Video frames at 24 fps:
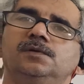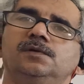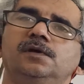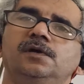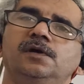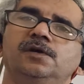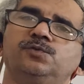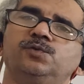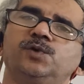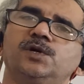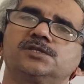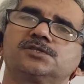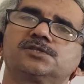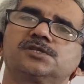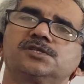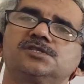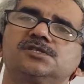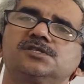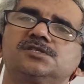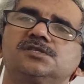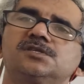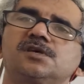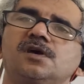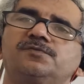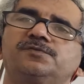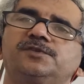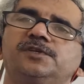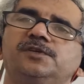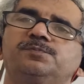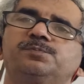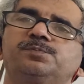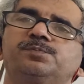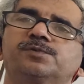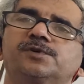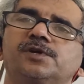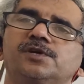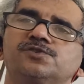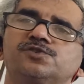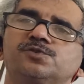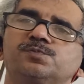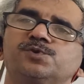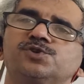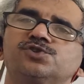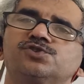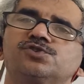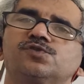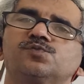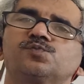Advantages of the
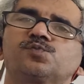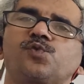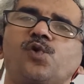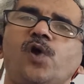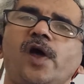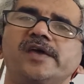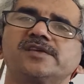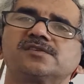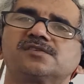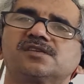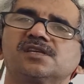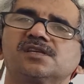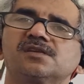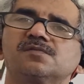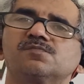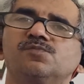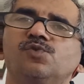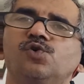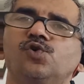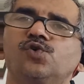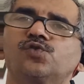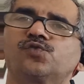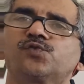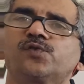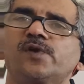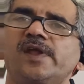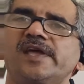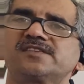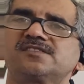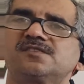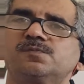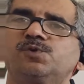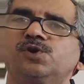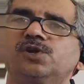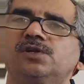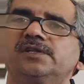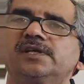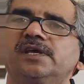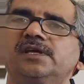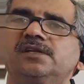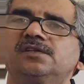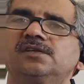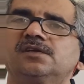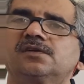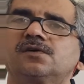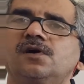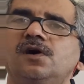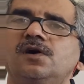contribution pricing: more flexible
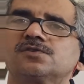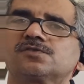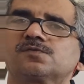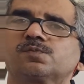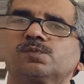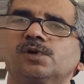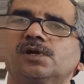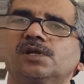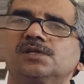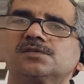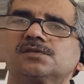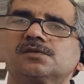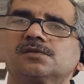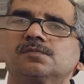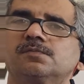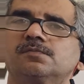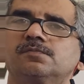than the cost plus